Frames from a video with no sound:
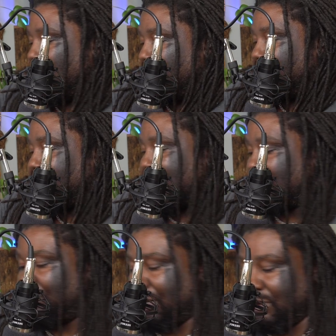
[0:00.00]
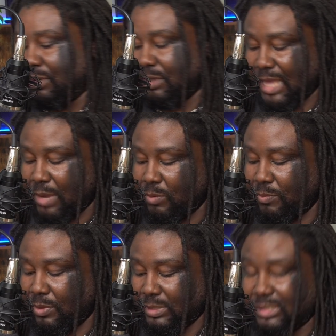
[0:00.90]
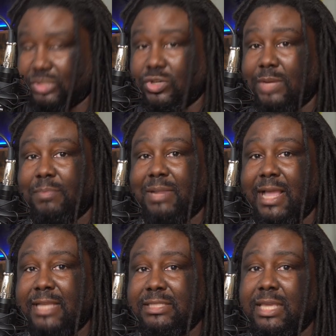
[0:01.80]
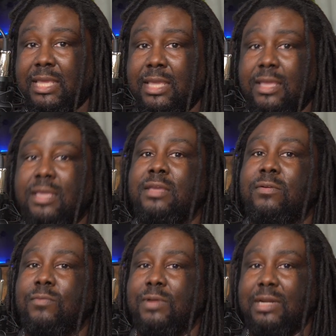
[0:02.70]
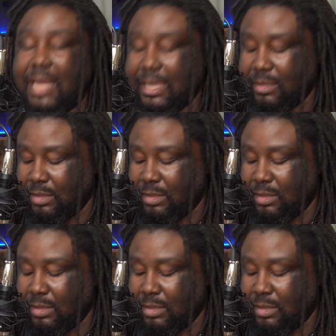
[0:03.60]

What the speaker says: the camera build. The camera build is extremely plasticky, really light.